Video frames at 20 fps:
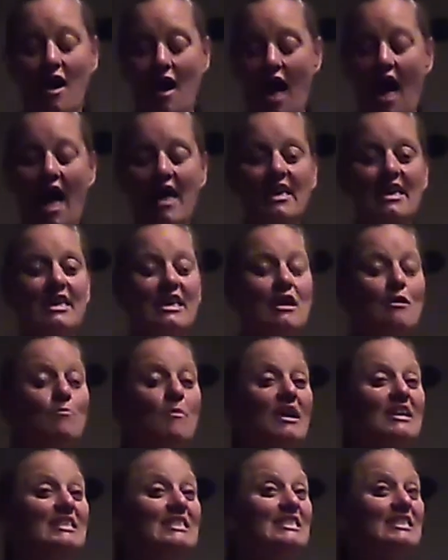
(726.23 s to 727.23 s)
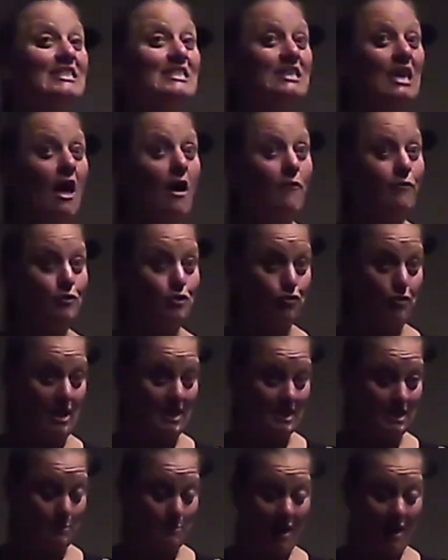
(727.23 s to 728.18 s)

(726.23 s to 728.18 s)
I can get myself dressed.